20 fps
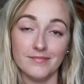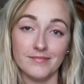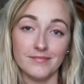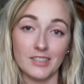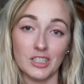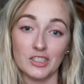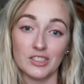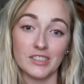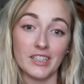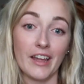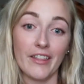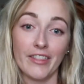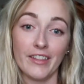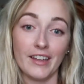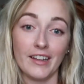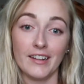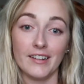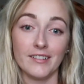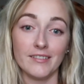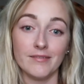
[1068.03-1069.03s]

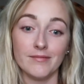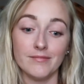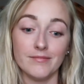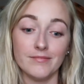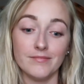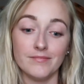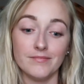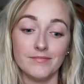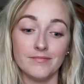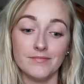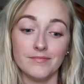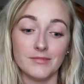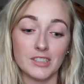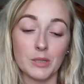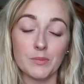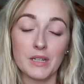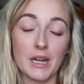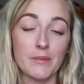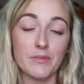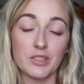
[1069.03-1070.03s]

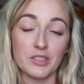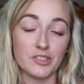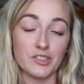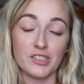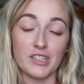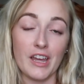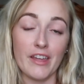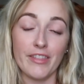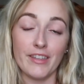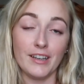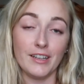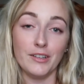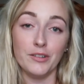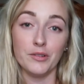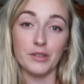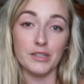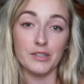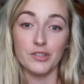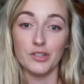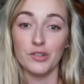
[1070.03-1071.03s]
sometimes there's nothing you
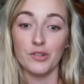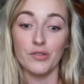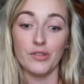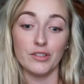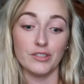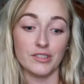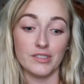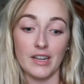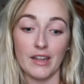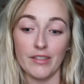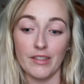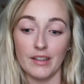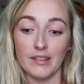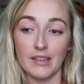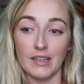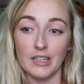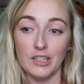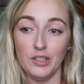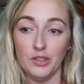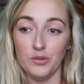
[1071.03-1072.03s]
can do. There's nothing
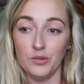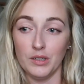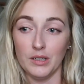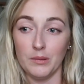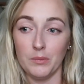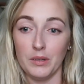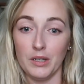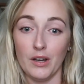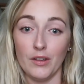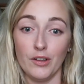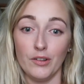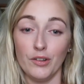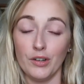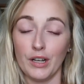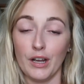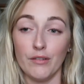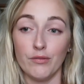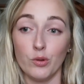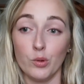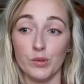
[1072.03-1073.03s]
that you can be on the
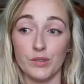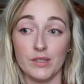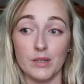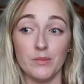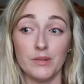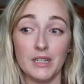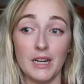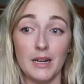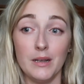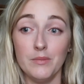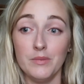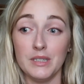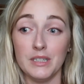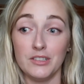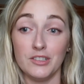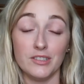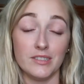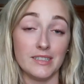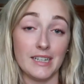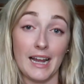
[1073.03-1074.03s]
lookout for. Sometimes
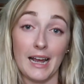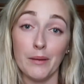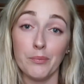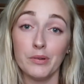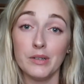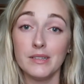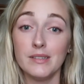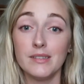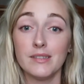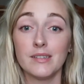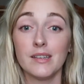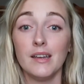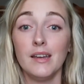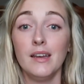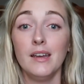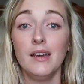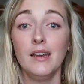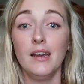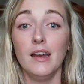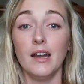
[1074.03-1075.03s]
it just happens
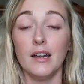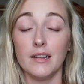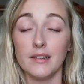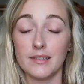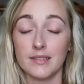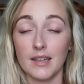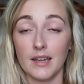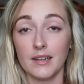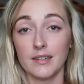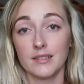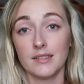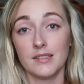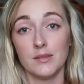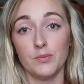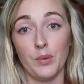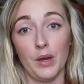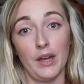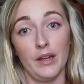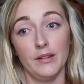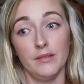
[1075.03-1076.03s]
and it sucks,
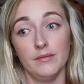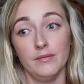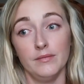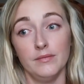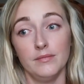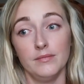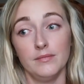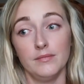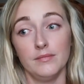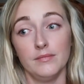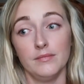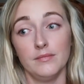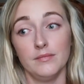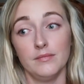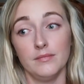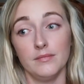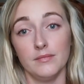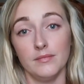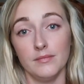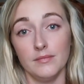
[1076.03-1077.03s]
but
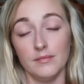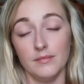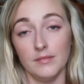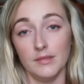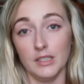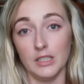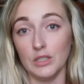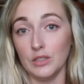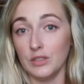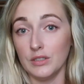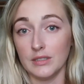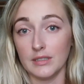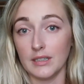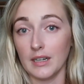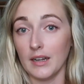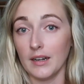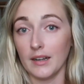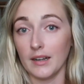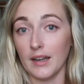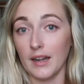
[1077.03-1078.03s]
you just
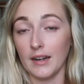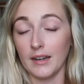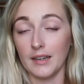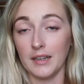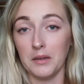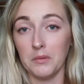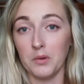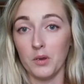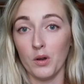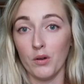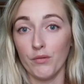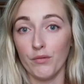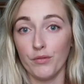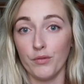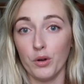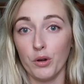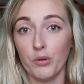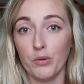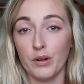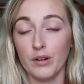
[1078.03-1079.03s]
gotta kind of keep going
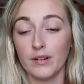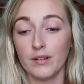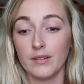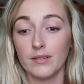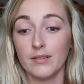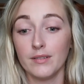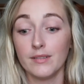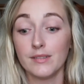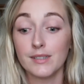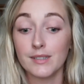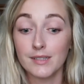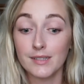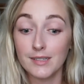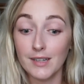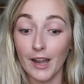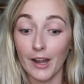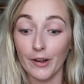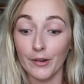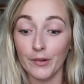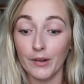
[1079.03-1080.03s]
forward.
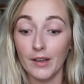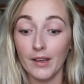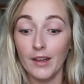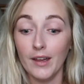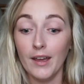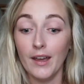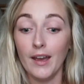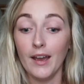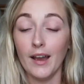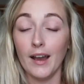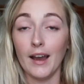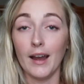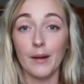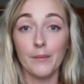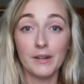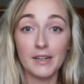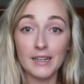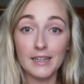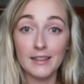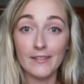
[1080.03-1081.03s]
So I'm
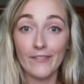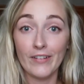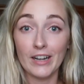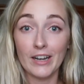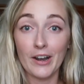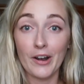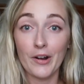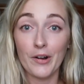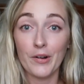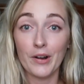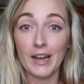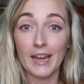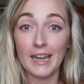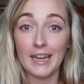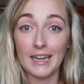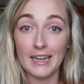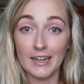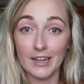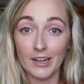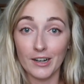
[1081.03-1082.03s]
gonna end the video
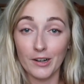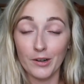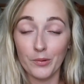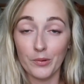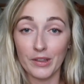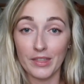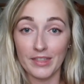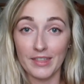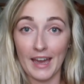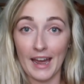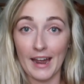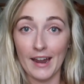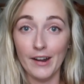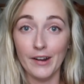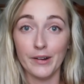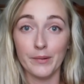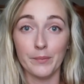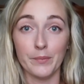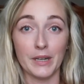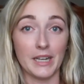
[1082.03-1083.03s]
here with
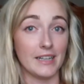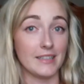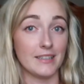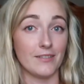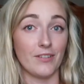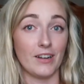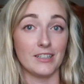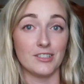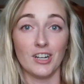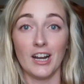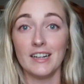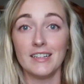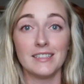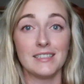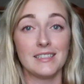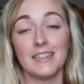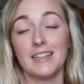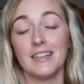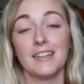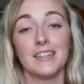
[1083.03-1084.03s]
that, because if I try to
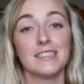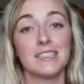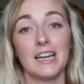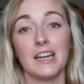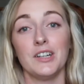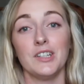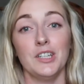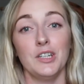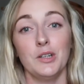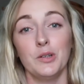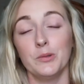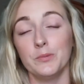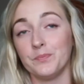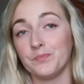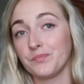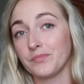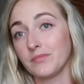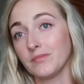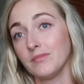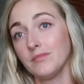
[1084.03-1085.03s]
here and tell you
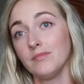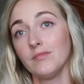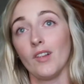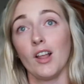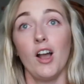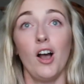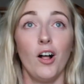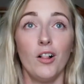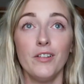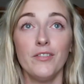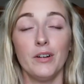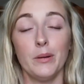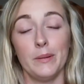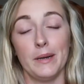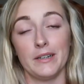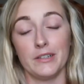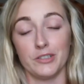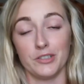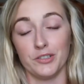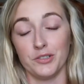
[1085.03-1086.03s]
all
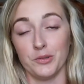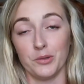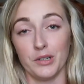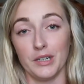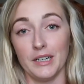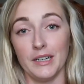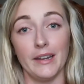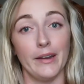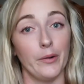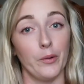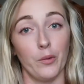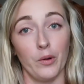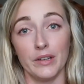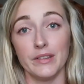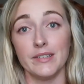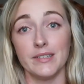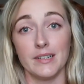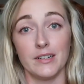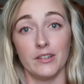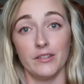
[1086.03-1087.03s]
about our story in
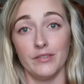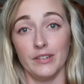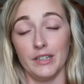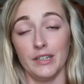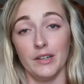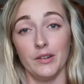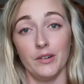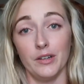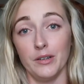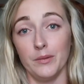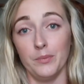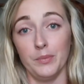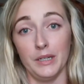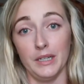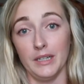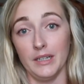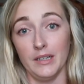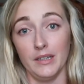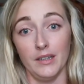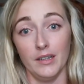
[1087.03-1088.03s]
one single video, it'd
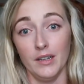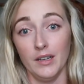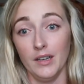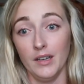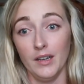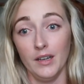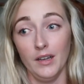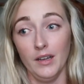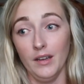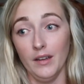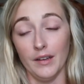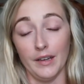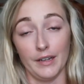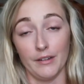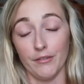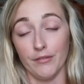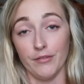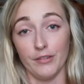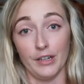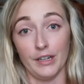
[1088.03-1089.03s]
be
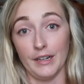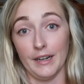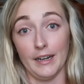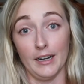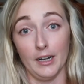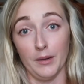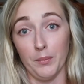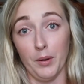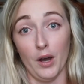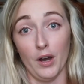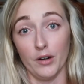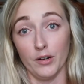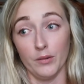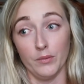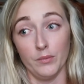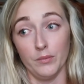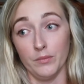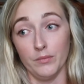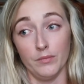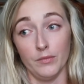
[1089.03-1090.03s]
like a friggin' Harry
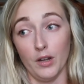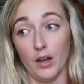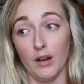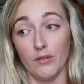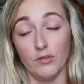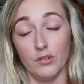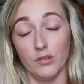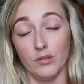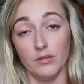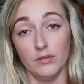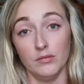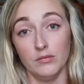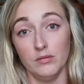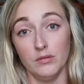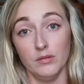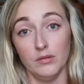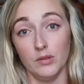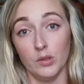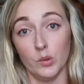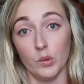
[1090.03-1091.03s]
Potter novel
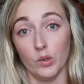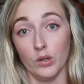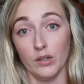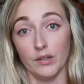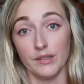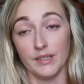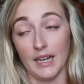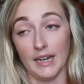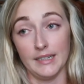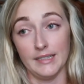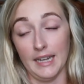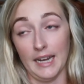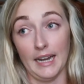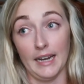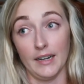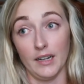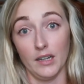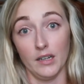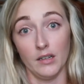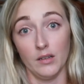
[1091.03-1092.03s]
or
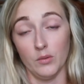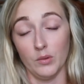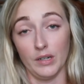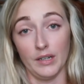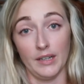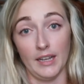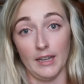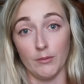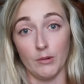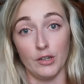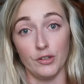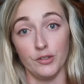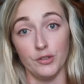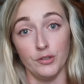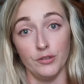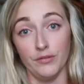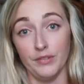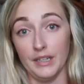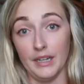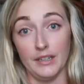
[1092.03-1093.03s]
Titanic when it came on
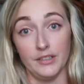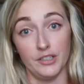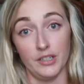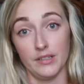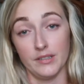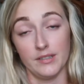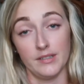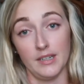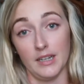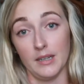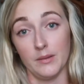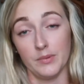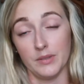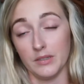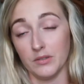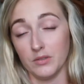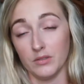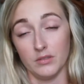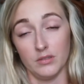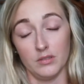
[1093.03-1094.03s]
2 VHS tapes.
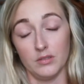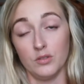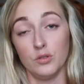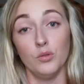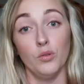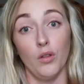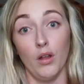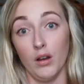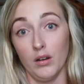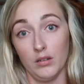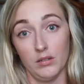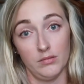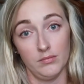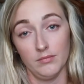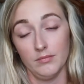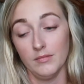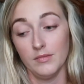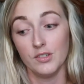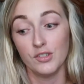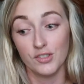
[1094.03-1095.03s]
It was just too long.
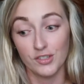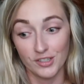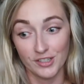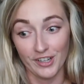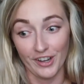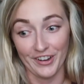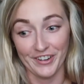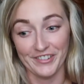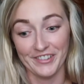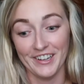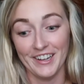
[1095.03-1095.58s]
So